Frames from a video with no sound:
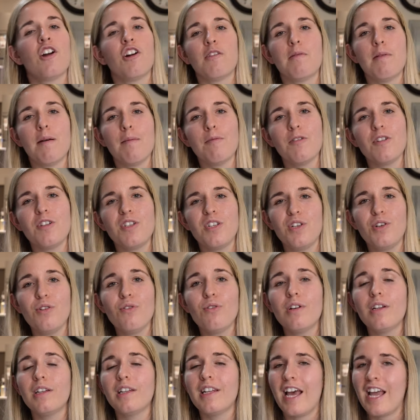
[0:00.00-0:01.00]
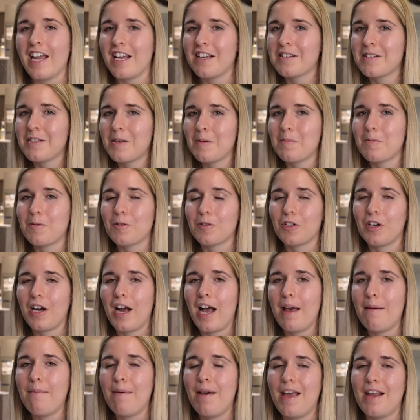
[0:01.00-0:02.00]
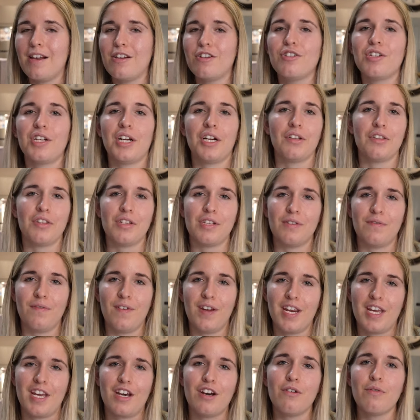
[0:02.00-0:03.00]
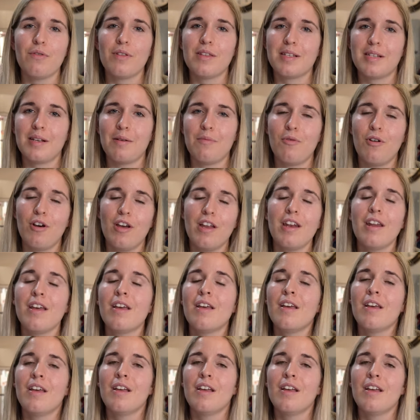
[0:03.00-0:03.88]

Remember to like, subscribe, and share this video with someone